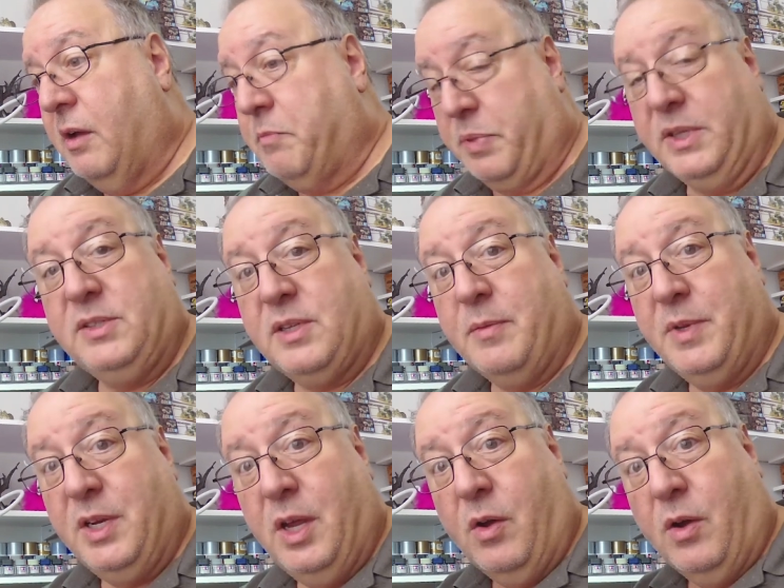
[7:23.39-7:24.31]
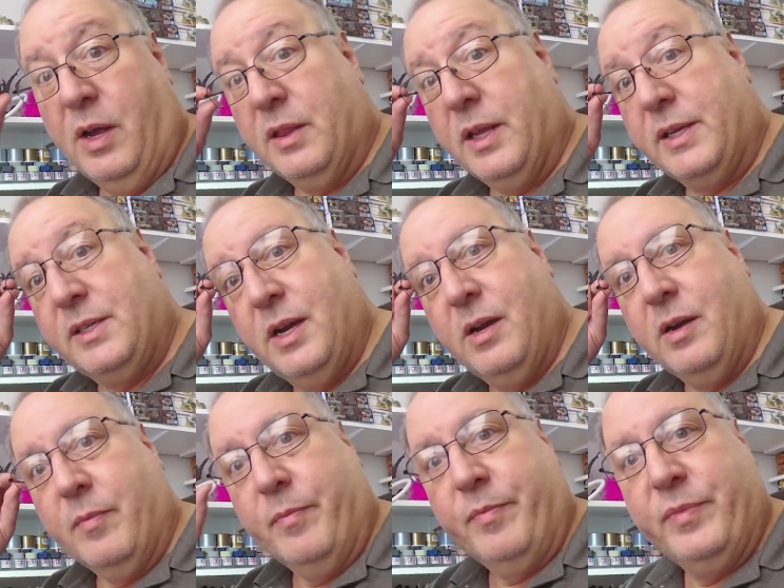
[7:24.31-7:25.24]
please let me know. I'd like to hear
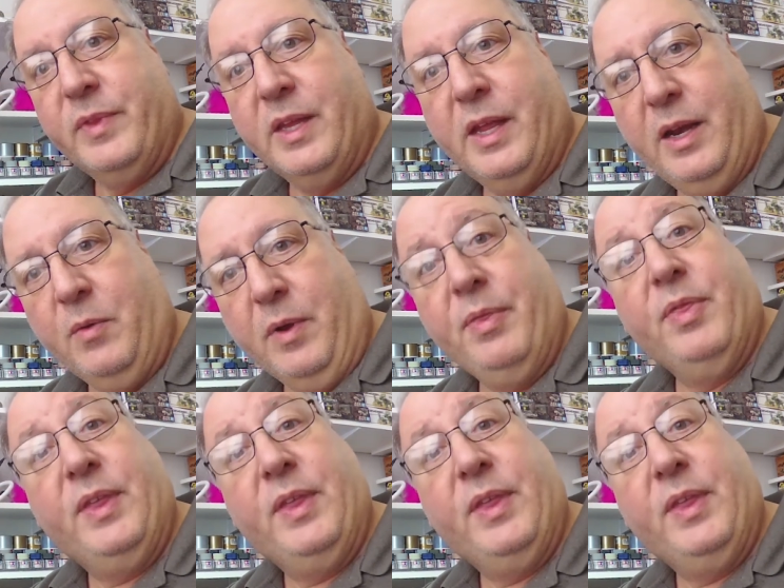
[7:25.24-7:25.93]
them. Anyway,